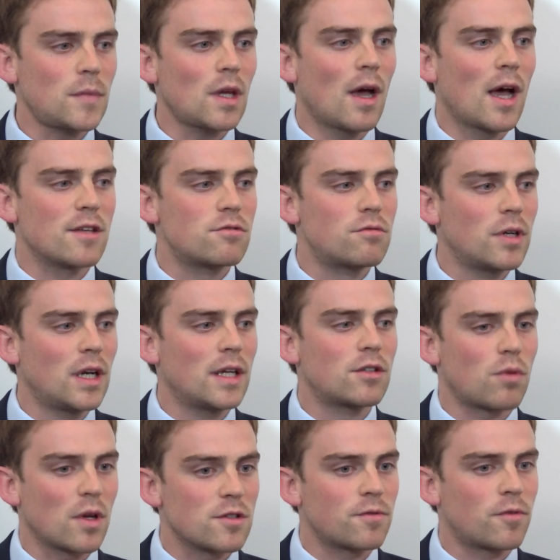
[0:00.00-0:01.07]
has really
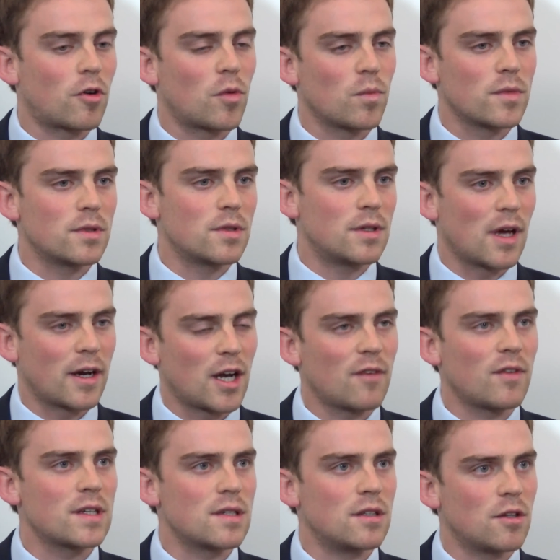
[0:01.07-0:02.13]
transformed the
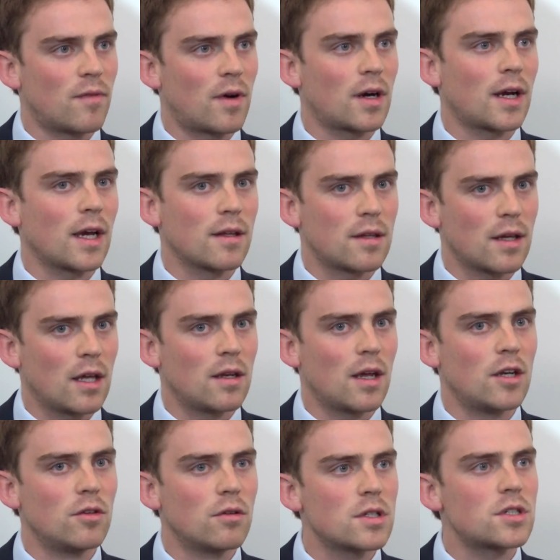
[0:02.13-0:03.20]
dynamics in the markets,
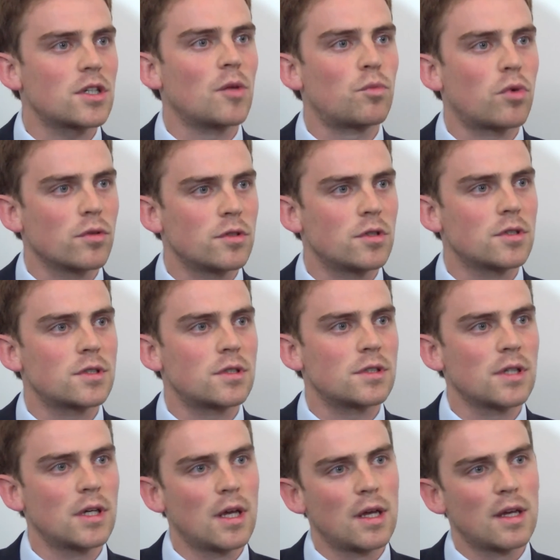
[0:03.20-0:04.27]
and US shale
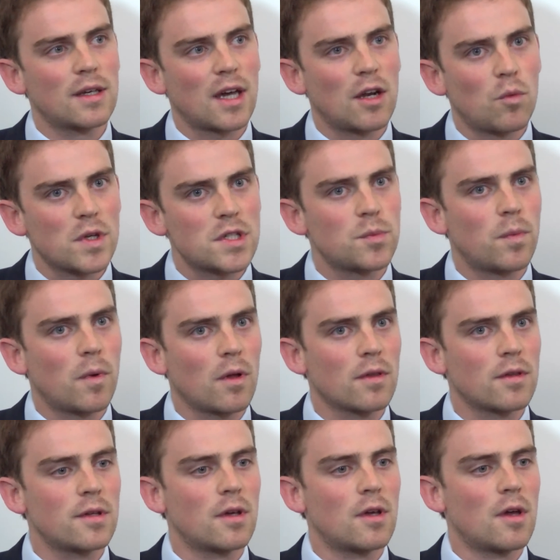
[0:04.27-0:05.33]
producers can
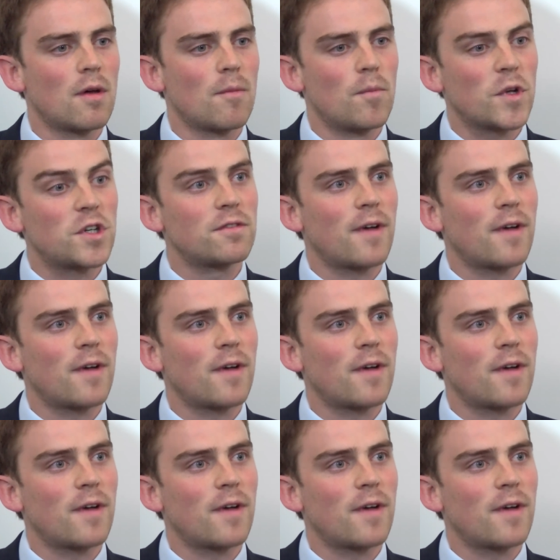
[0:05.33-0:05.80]
respond much